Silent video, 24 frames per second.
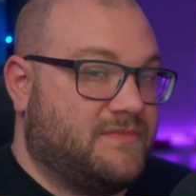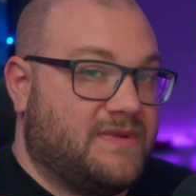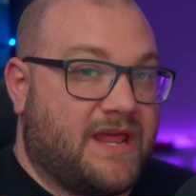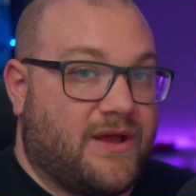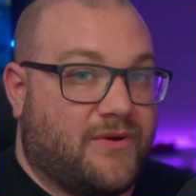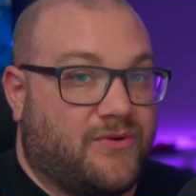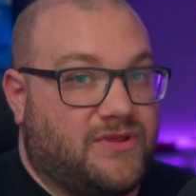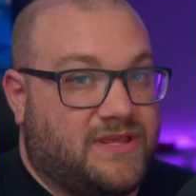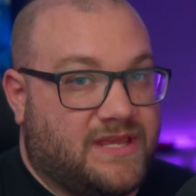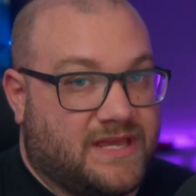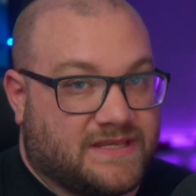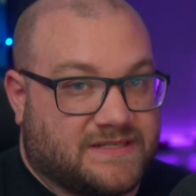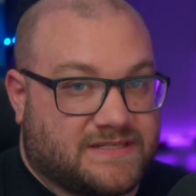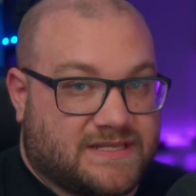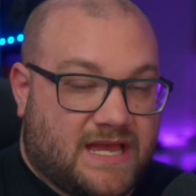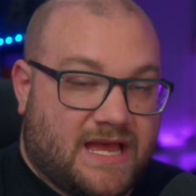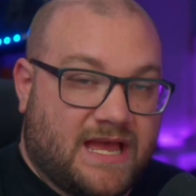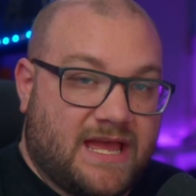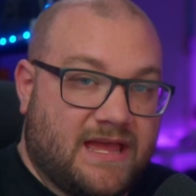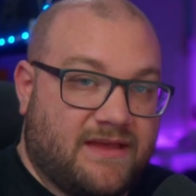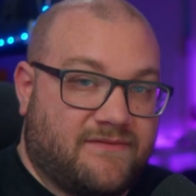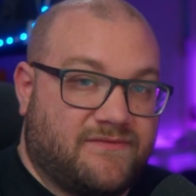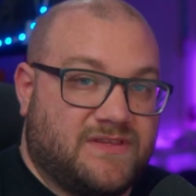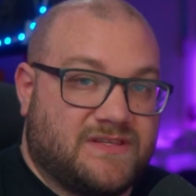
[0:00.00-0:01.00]
now, yes, I
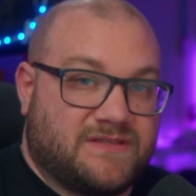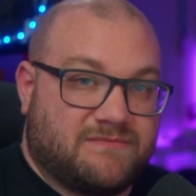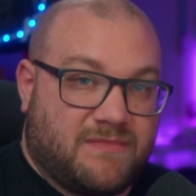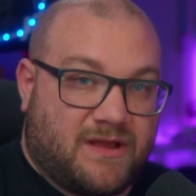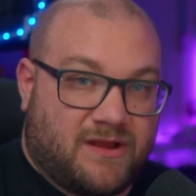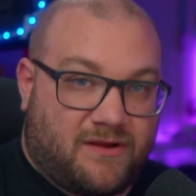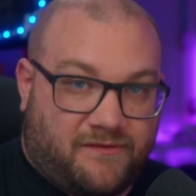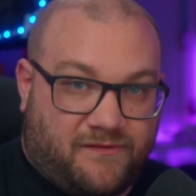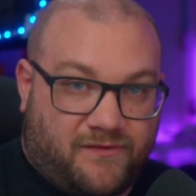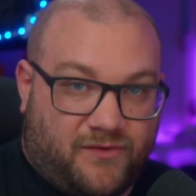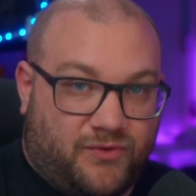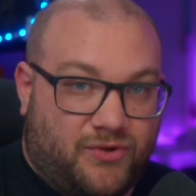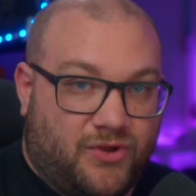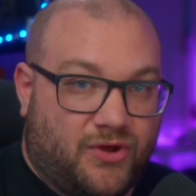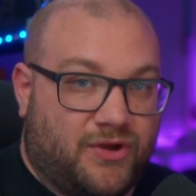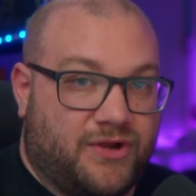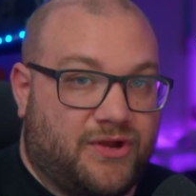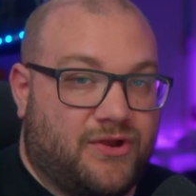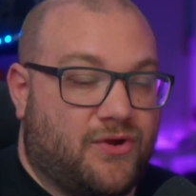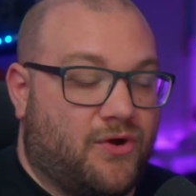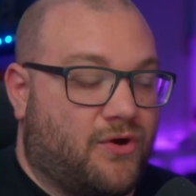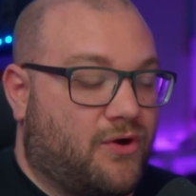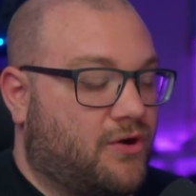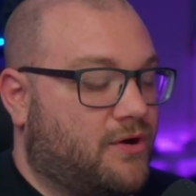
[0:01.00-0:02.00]
have this microphone on
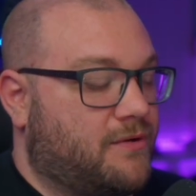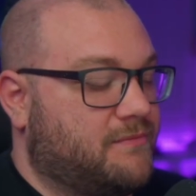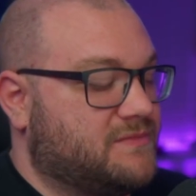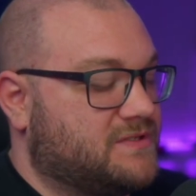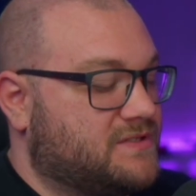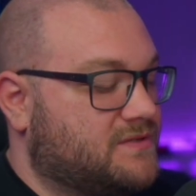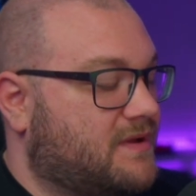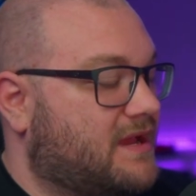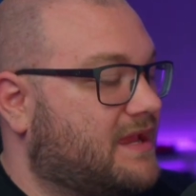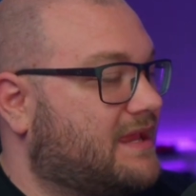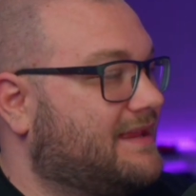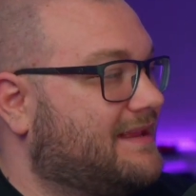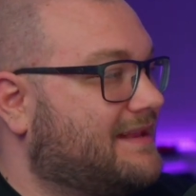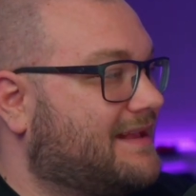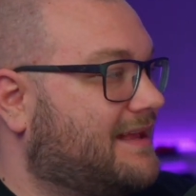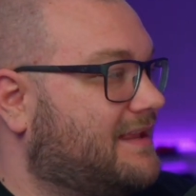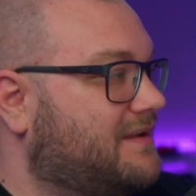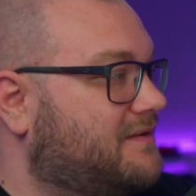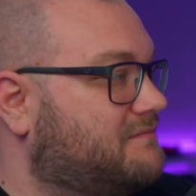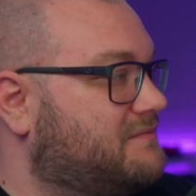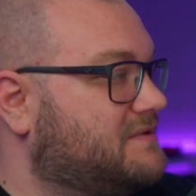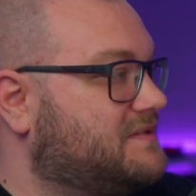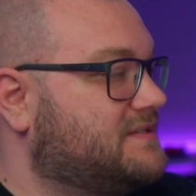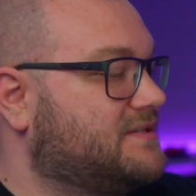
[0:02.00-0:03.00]
an arm, so I can
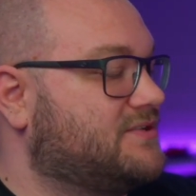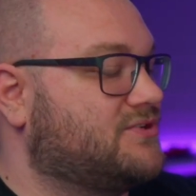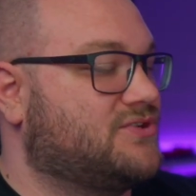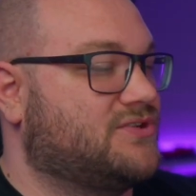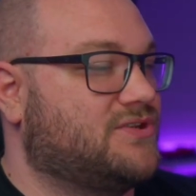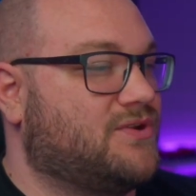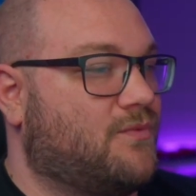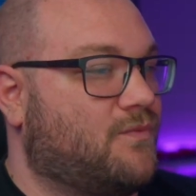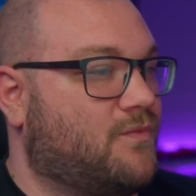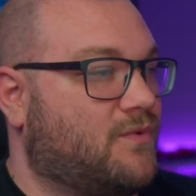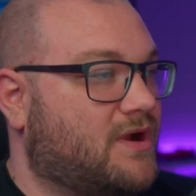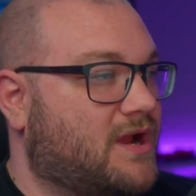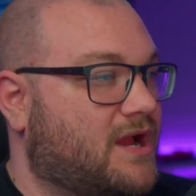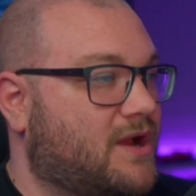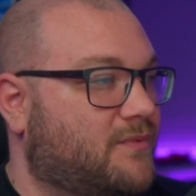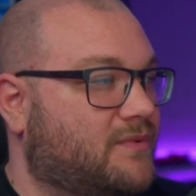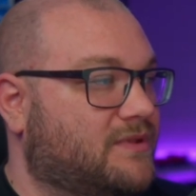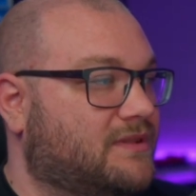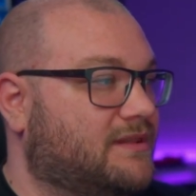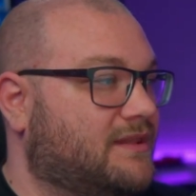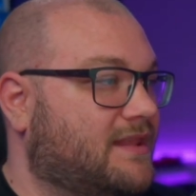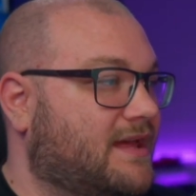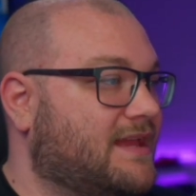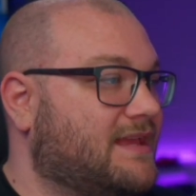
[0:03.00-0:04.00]
kind of position it where I
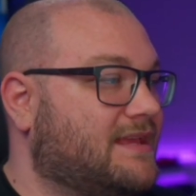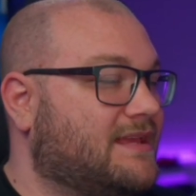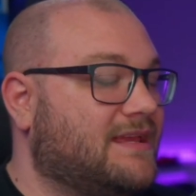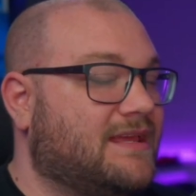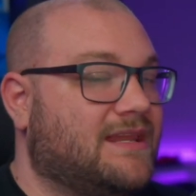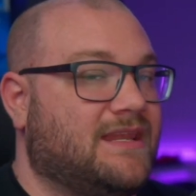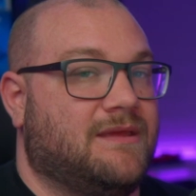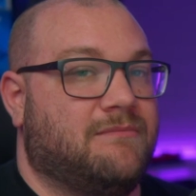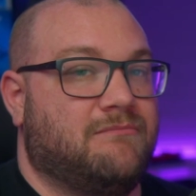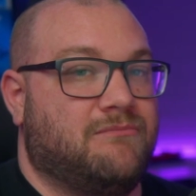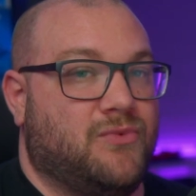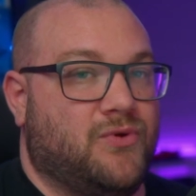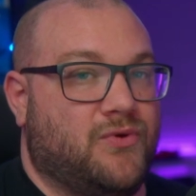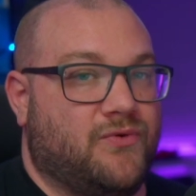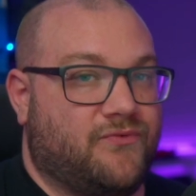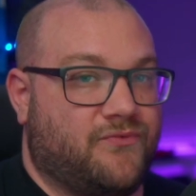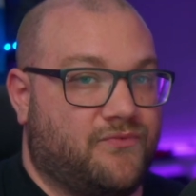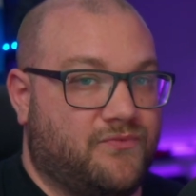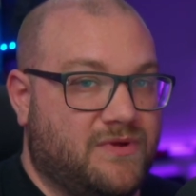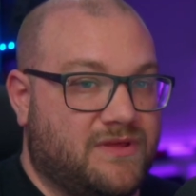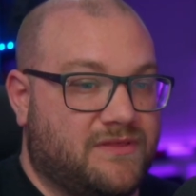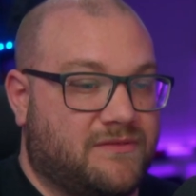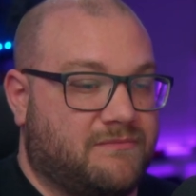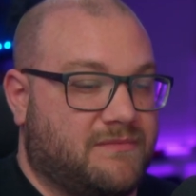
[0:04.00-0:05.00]
would like it and it
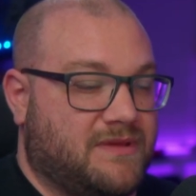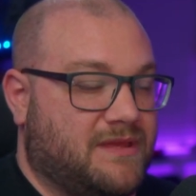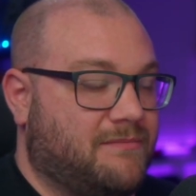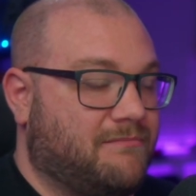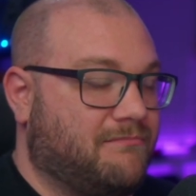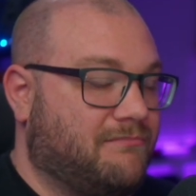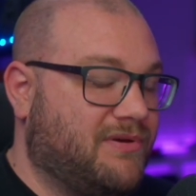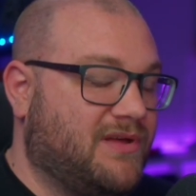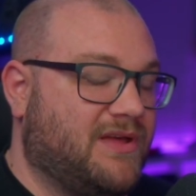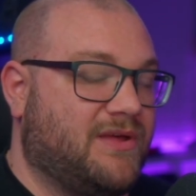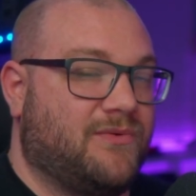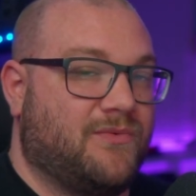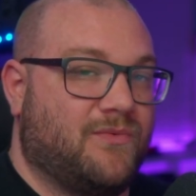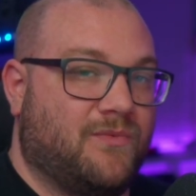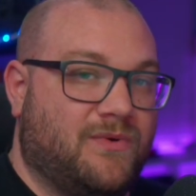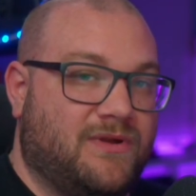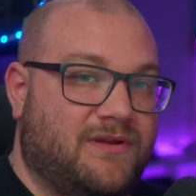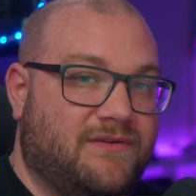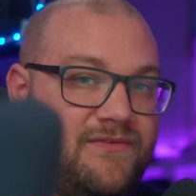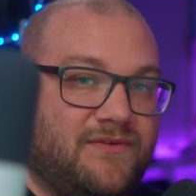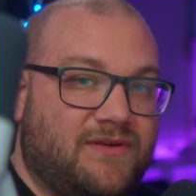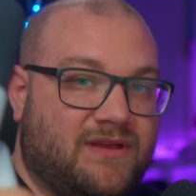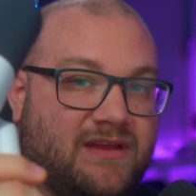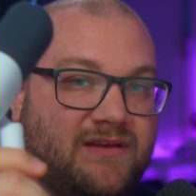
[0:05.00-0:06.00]
move with me. But what
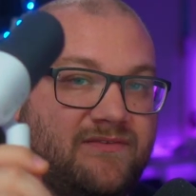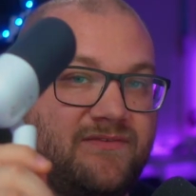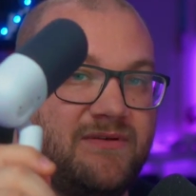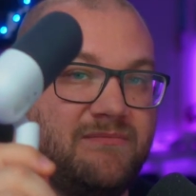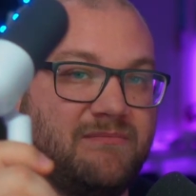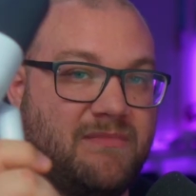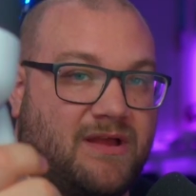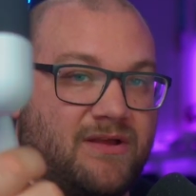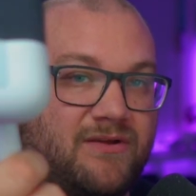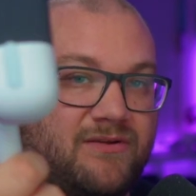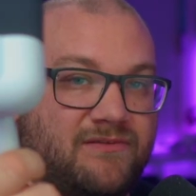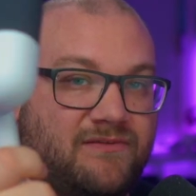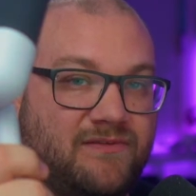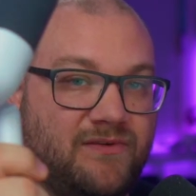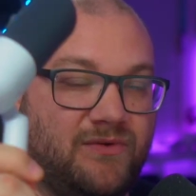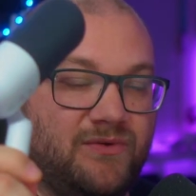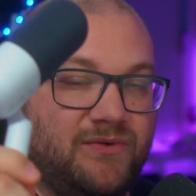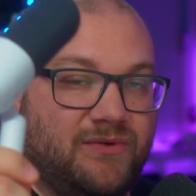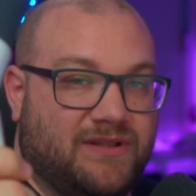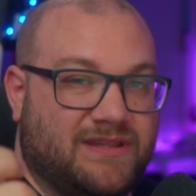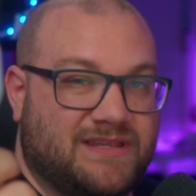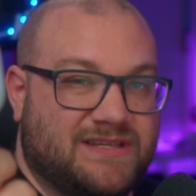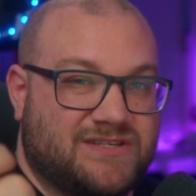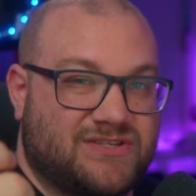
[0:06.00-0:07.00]
if you have a
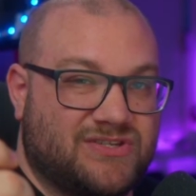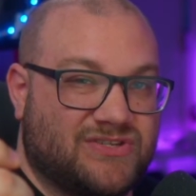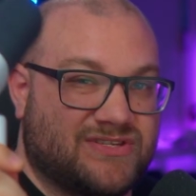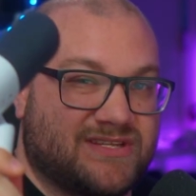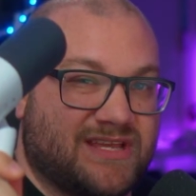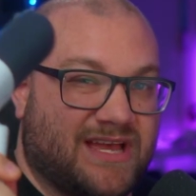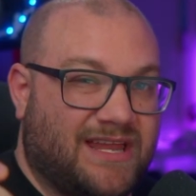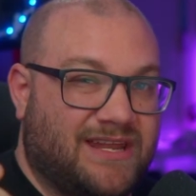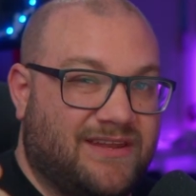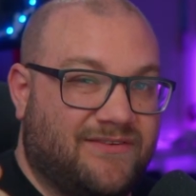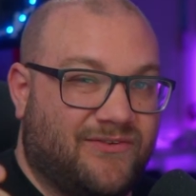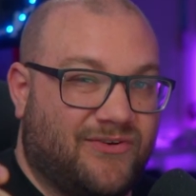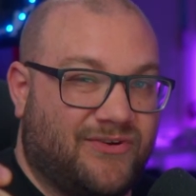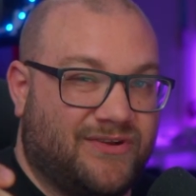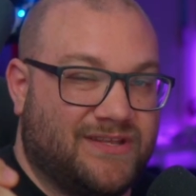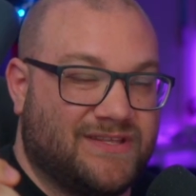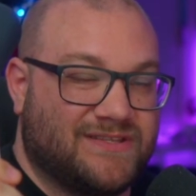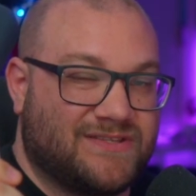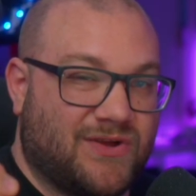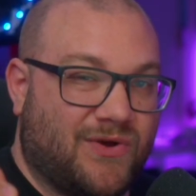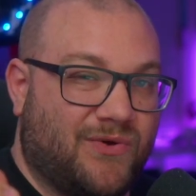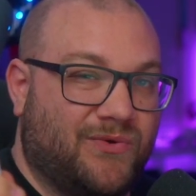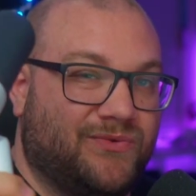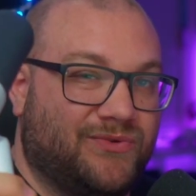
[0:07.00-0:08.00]
microphone that's just kind of on
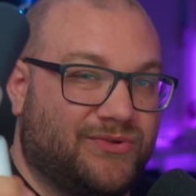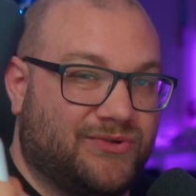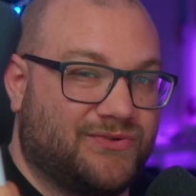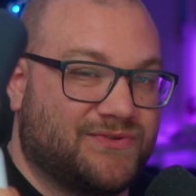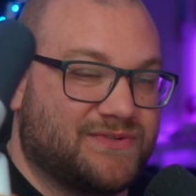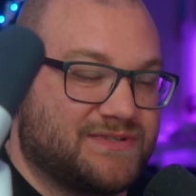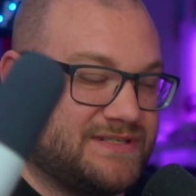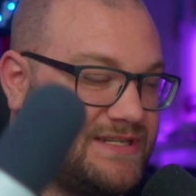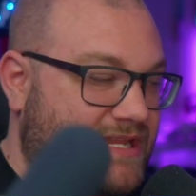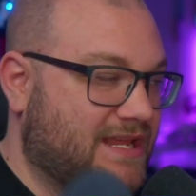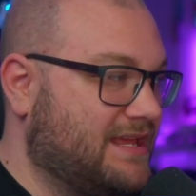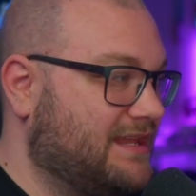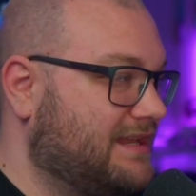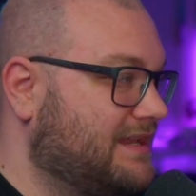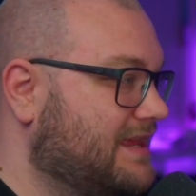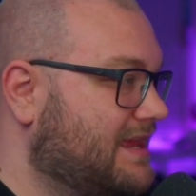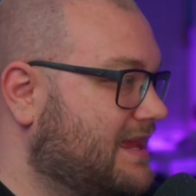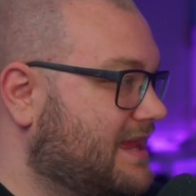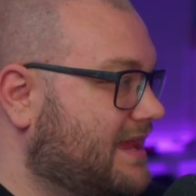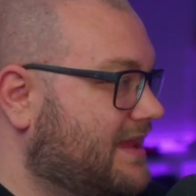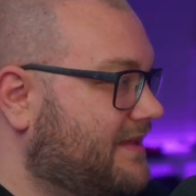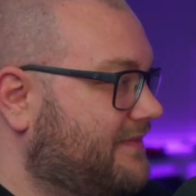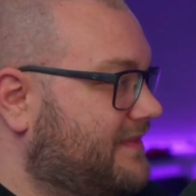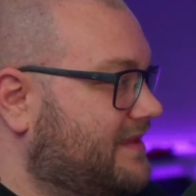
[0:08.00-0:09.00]
its own little stand
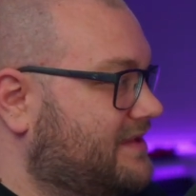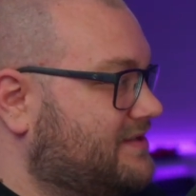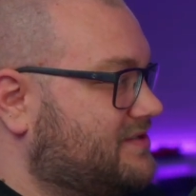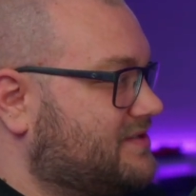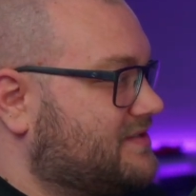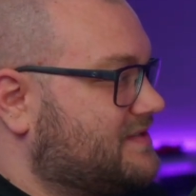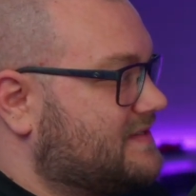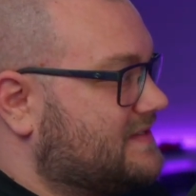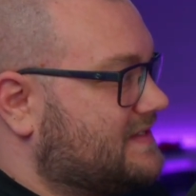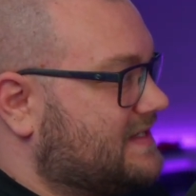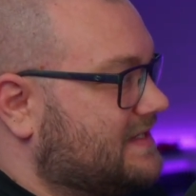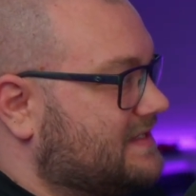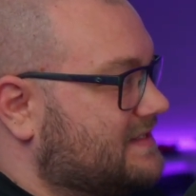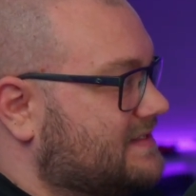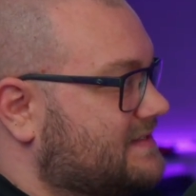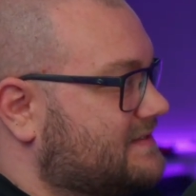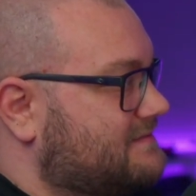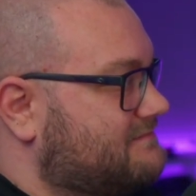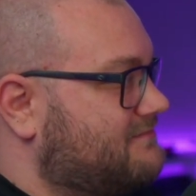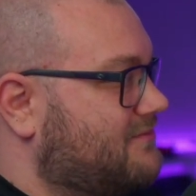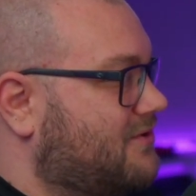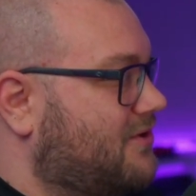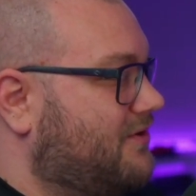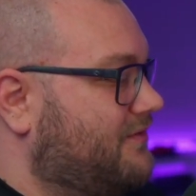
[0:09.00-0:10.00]
that just sits
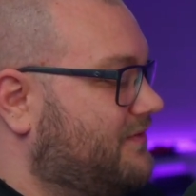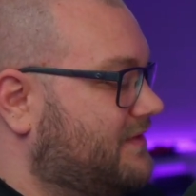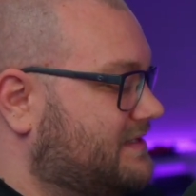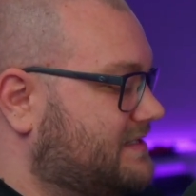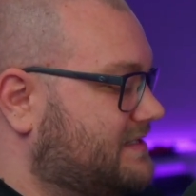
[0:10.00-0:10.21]
on the